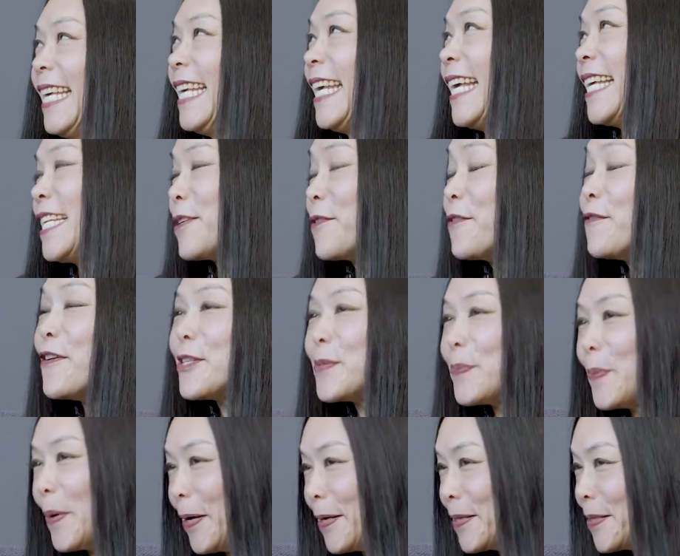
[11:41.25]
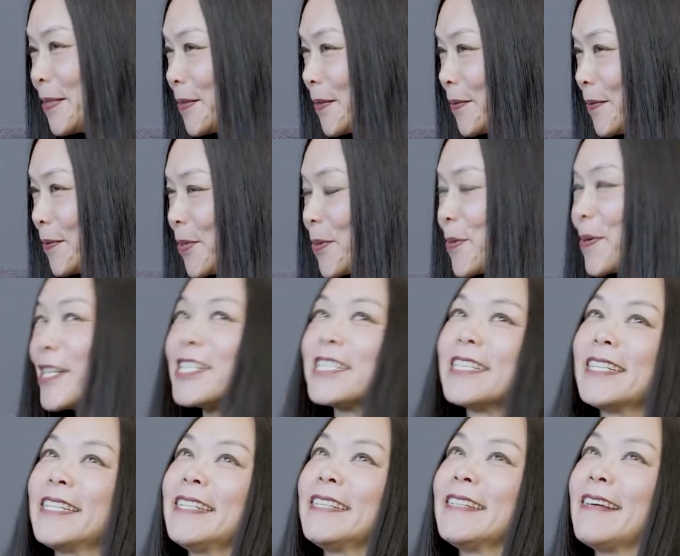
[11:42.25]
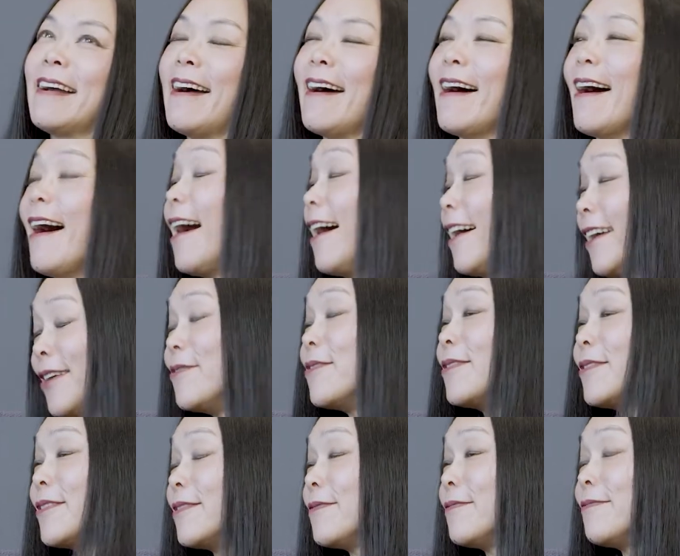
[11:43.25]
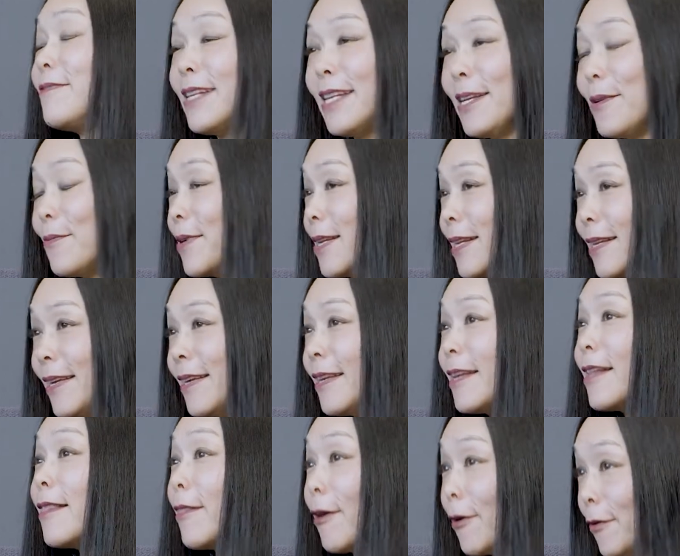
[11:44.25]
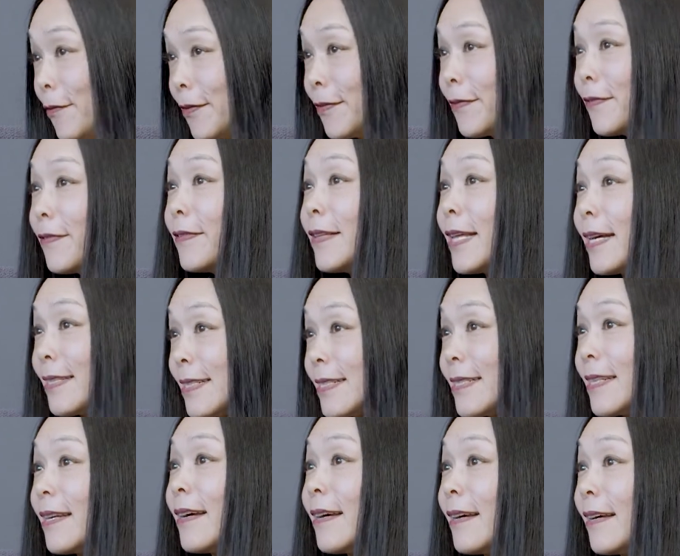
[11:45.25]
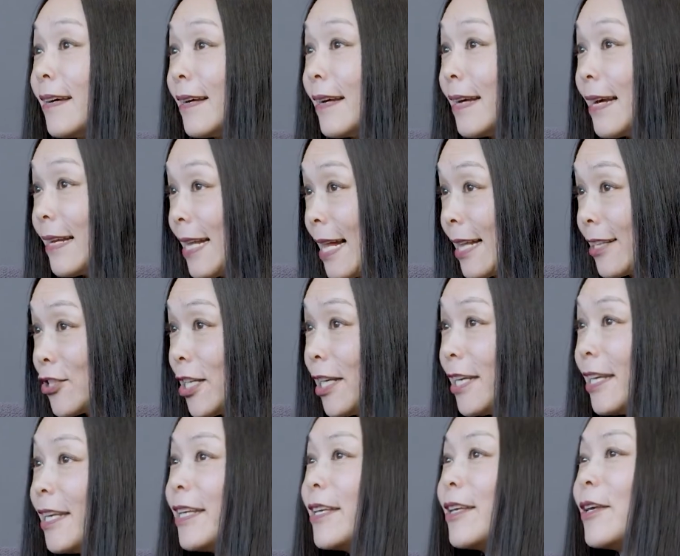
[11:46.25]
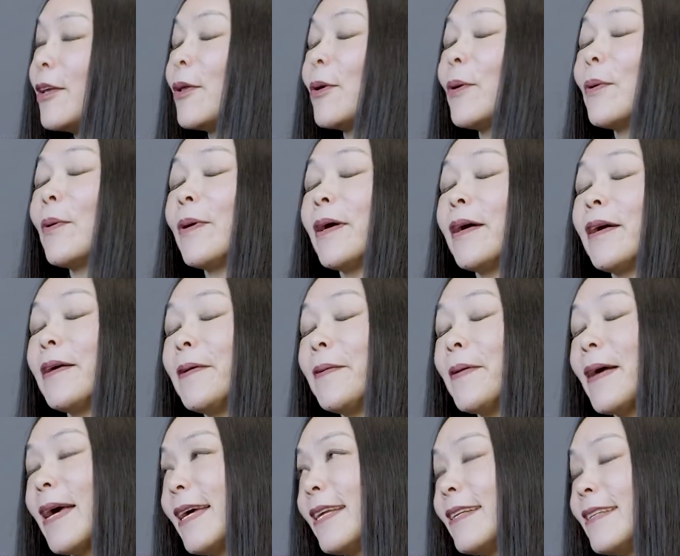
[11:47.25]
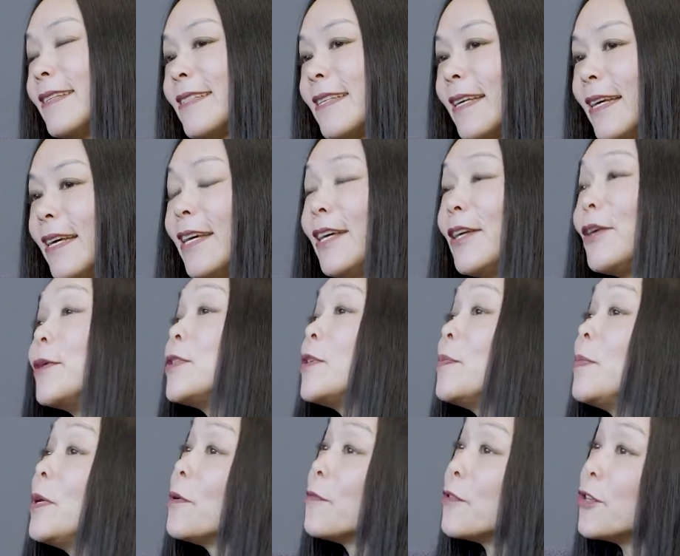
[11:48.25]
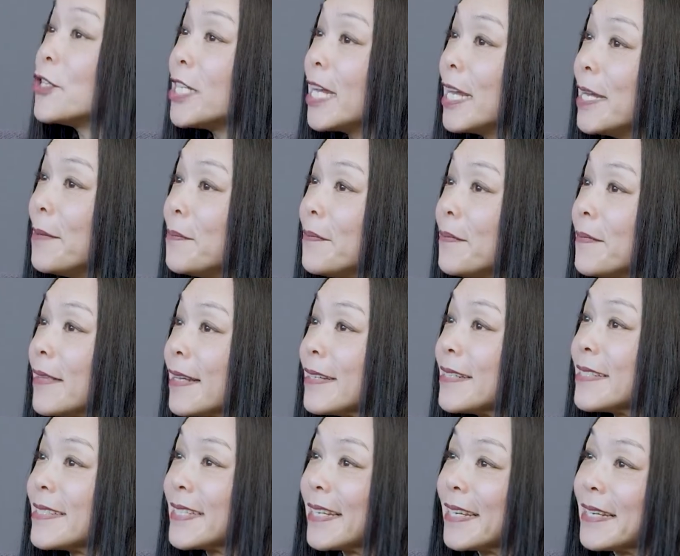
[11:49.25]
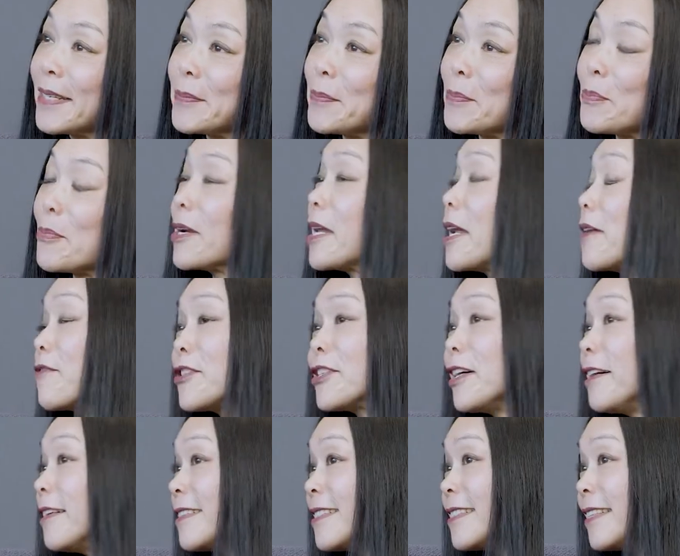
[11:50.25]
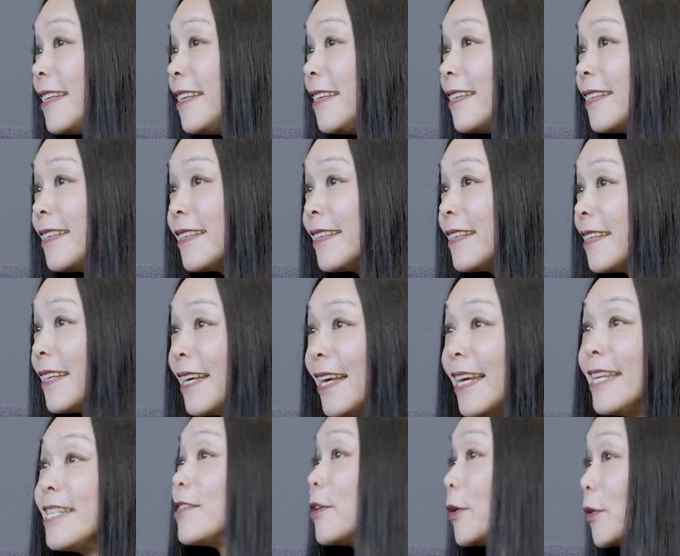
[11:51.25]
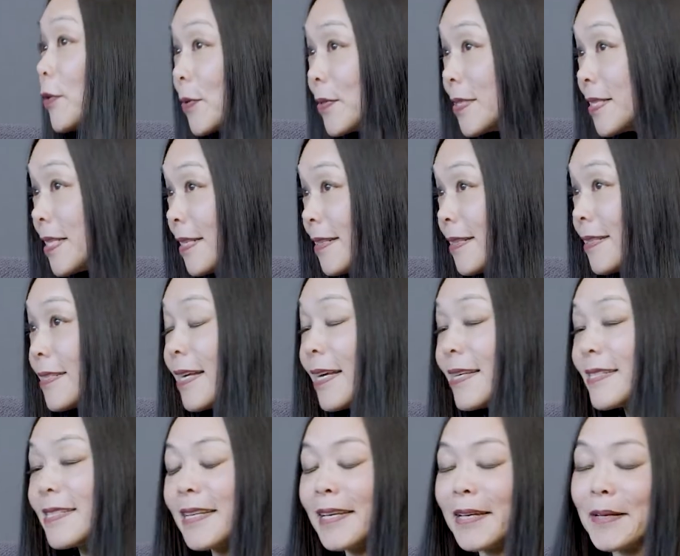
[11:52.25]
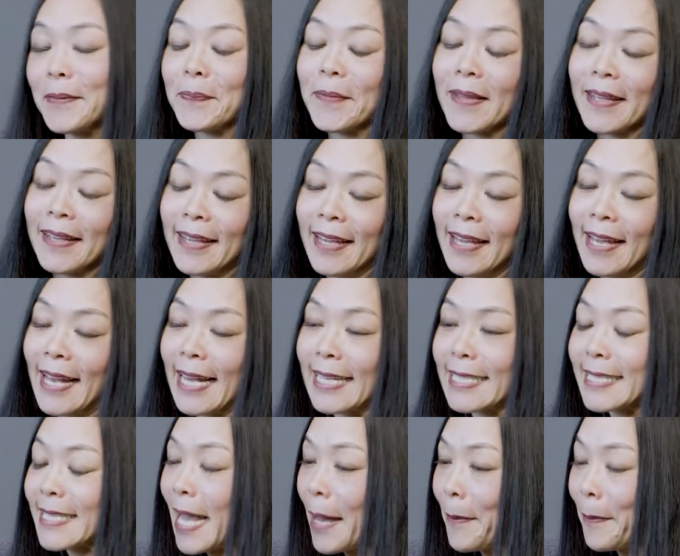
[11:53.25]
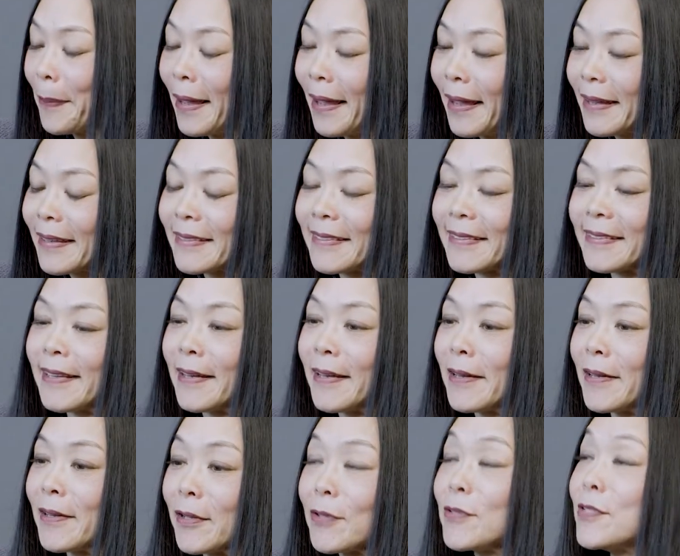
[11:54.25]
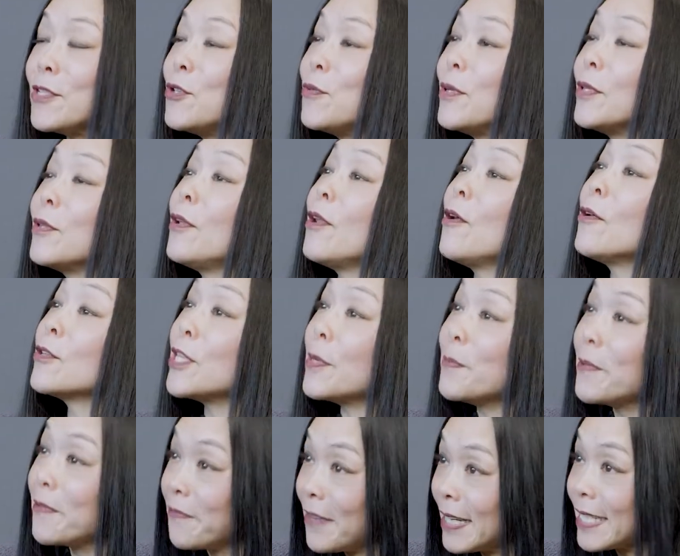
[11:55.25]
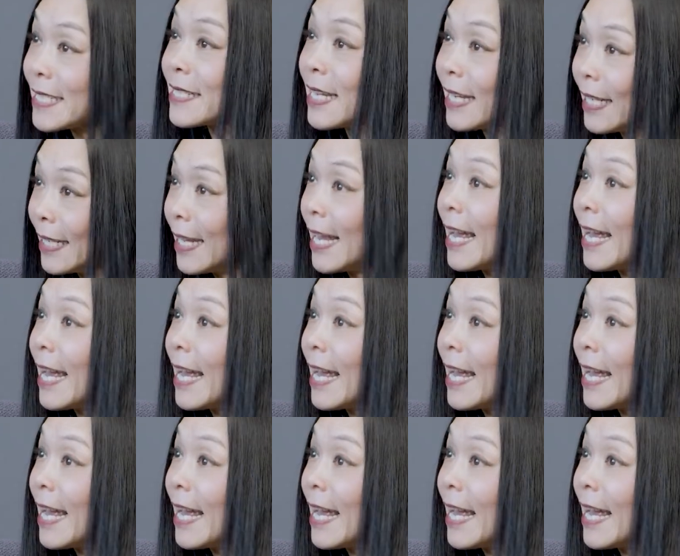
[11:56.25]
Yeah, so first part of your question, I really, really love that analogy, and it's a bit of a shame that brand advertising is not considered as CapEx, considering the long-term effects that it